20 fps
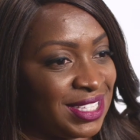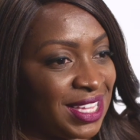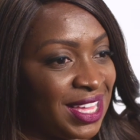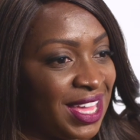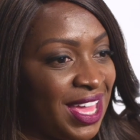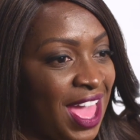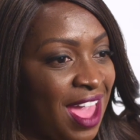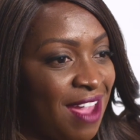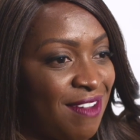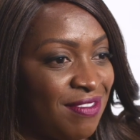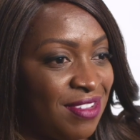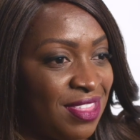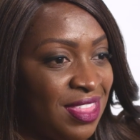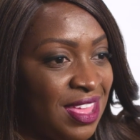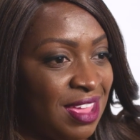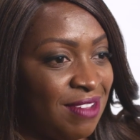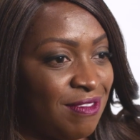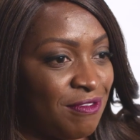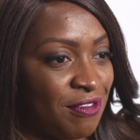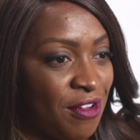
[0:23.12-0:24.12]
to care for
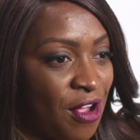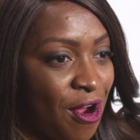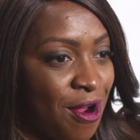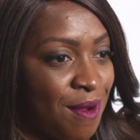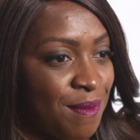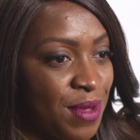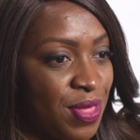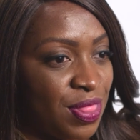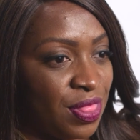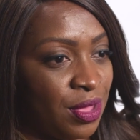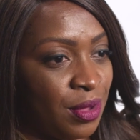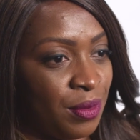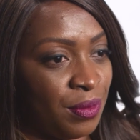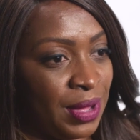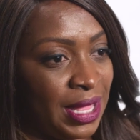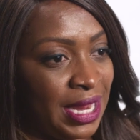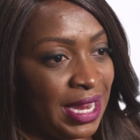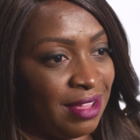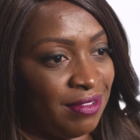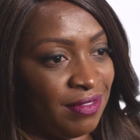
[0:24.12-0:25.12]
the environment that
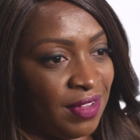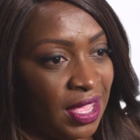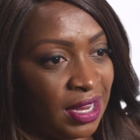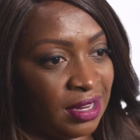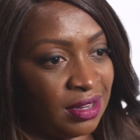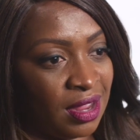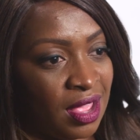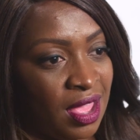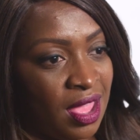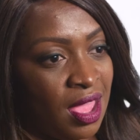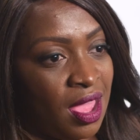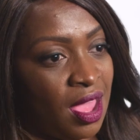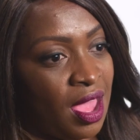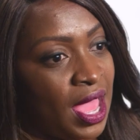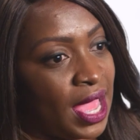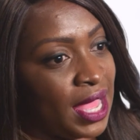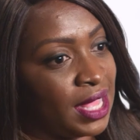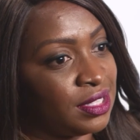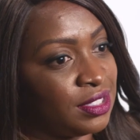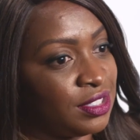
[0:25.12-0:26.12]
we live in
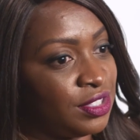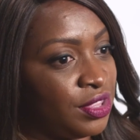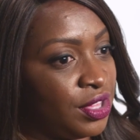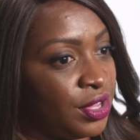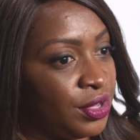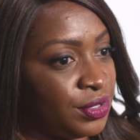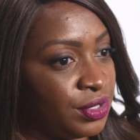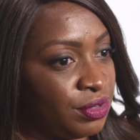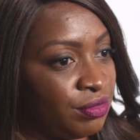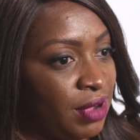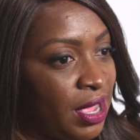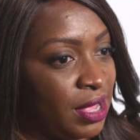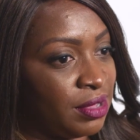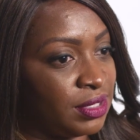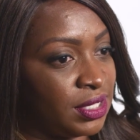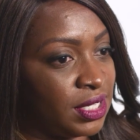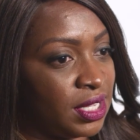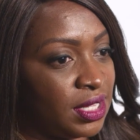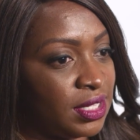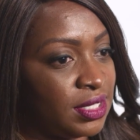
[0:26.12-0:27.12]
and those
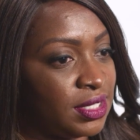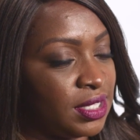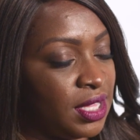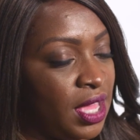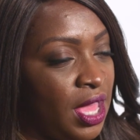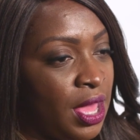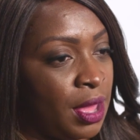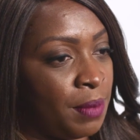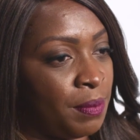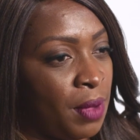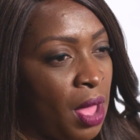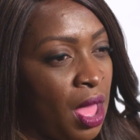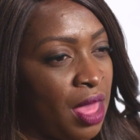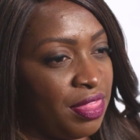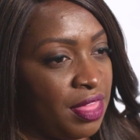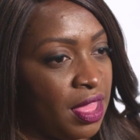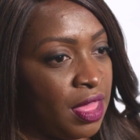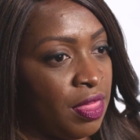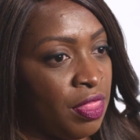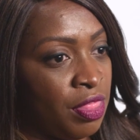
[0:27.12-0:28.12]
around us.
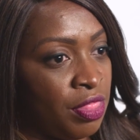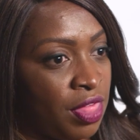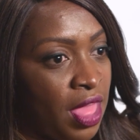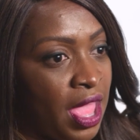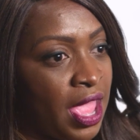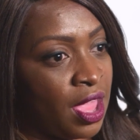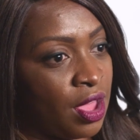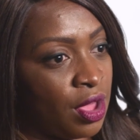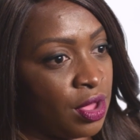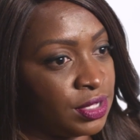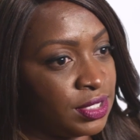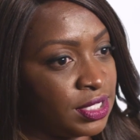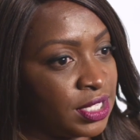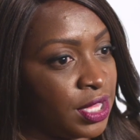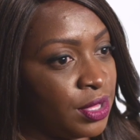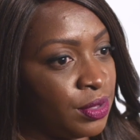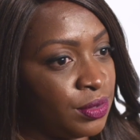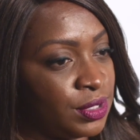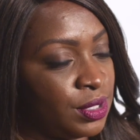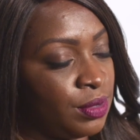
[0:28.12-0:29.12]
I think they are
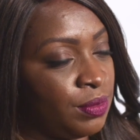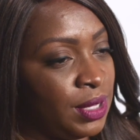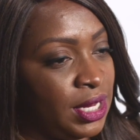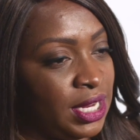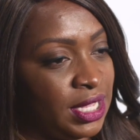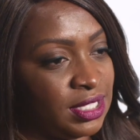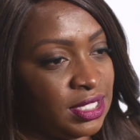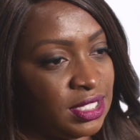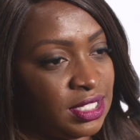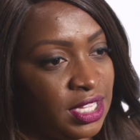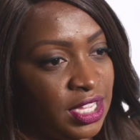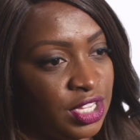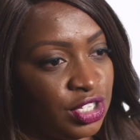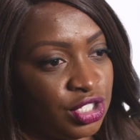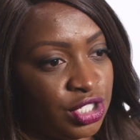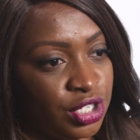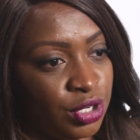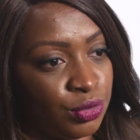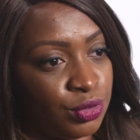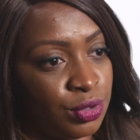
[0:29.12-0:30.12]
skills that we need to
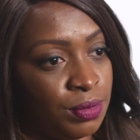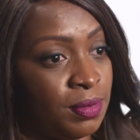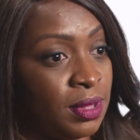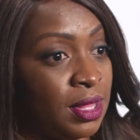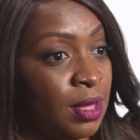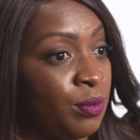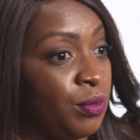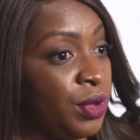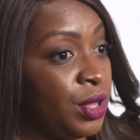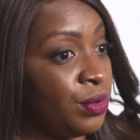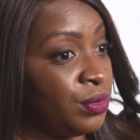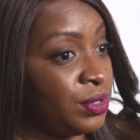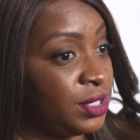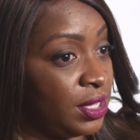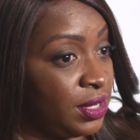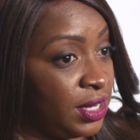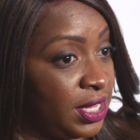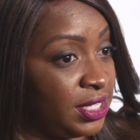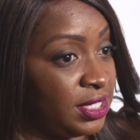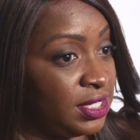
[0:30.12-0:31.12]
teach children, but then we
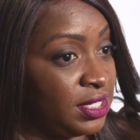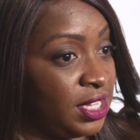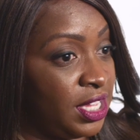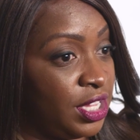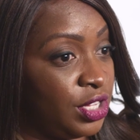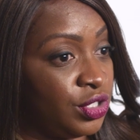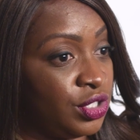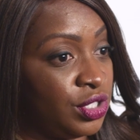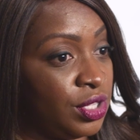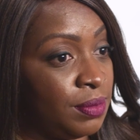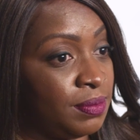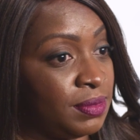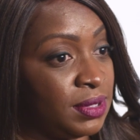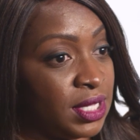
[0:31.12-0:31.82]
also need to teach them